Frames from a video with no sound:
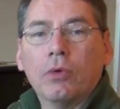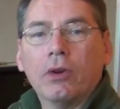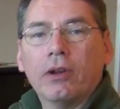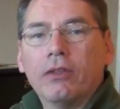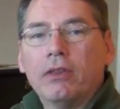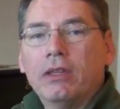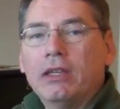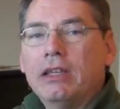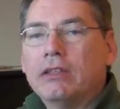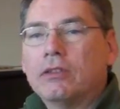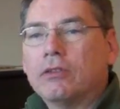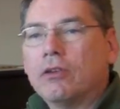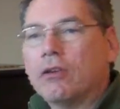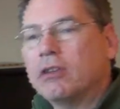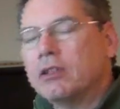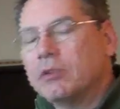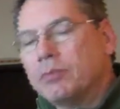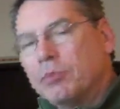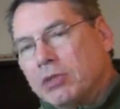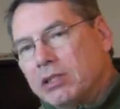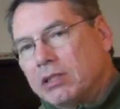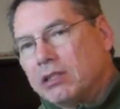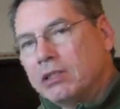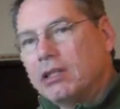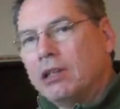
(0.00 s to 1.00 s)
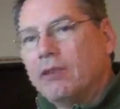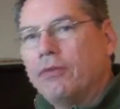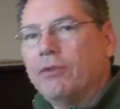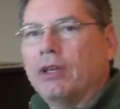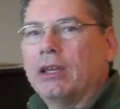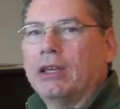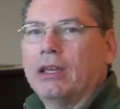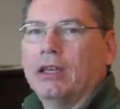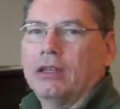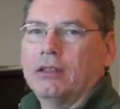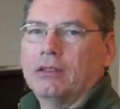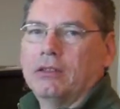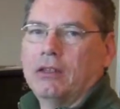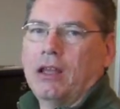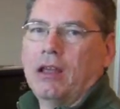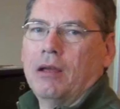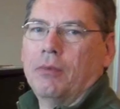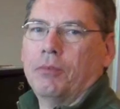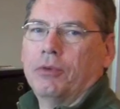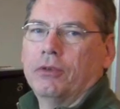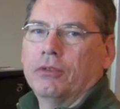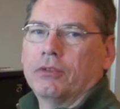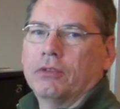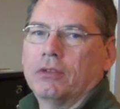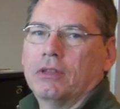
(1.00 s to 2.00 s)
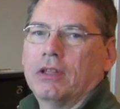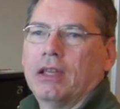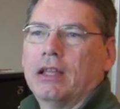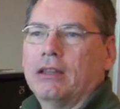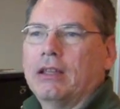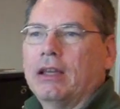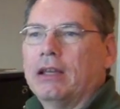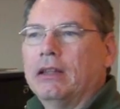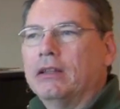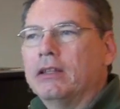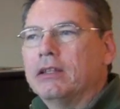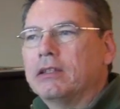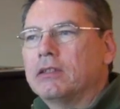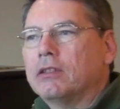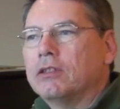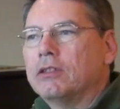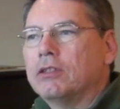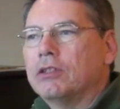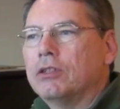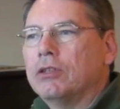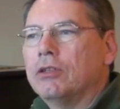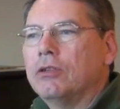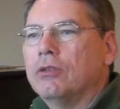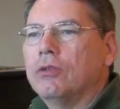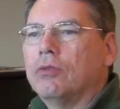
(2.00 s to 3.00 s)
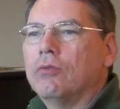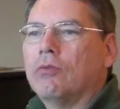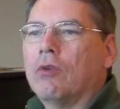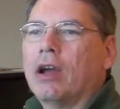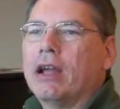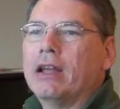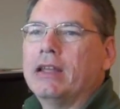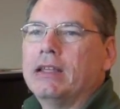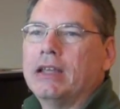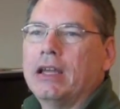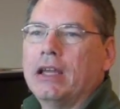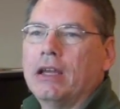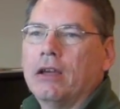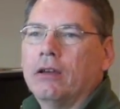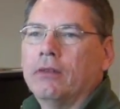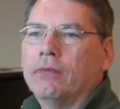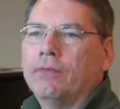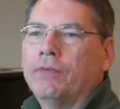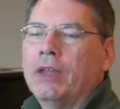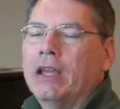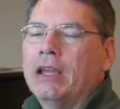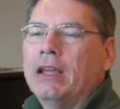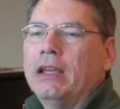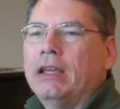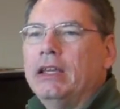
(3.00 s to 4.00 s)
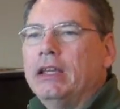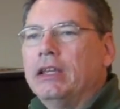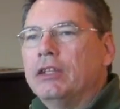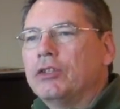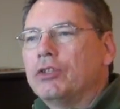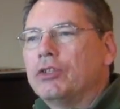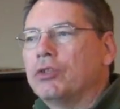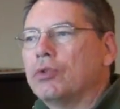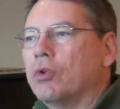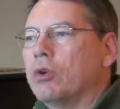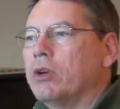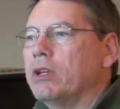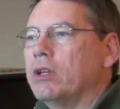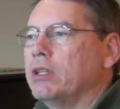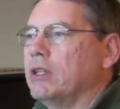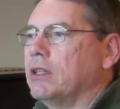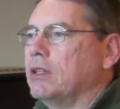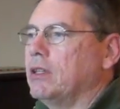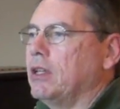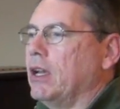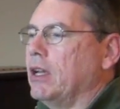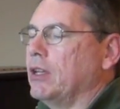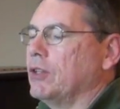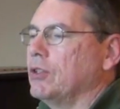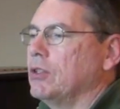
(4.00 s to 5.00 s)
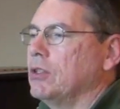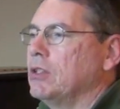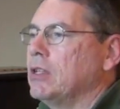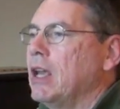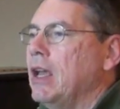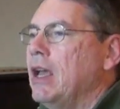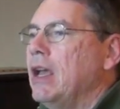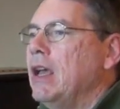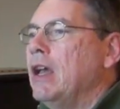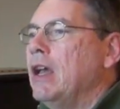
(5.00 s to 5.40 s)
where these are specific examples that they listen to and write down in short dictations,